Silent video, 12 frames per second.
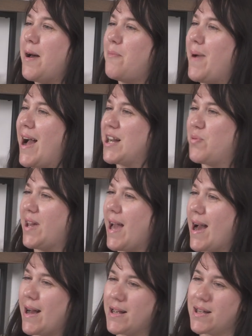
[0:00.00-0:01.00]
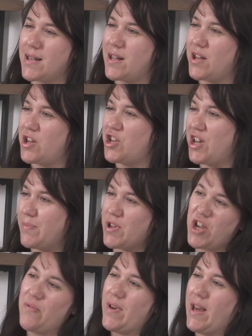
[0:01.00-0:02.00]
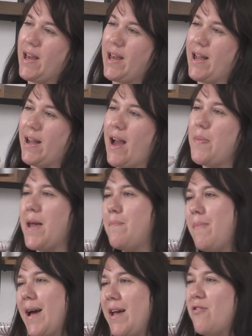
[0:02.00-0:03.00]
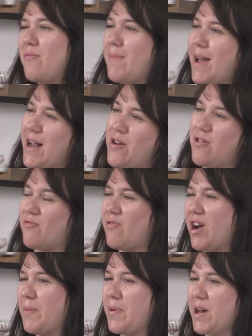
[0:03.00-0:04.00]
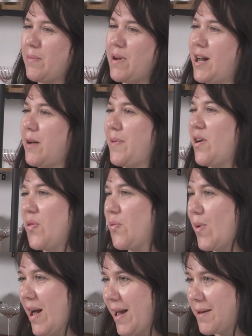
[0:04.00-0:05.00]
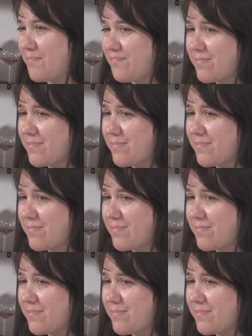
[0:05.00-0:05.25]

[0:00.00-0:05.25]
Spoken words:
packed with gas, shipped over here, and they may or may not ripen up a little bit on the way.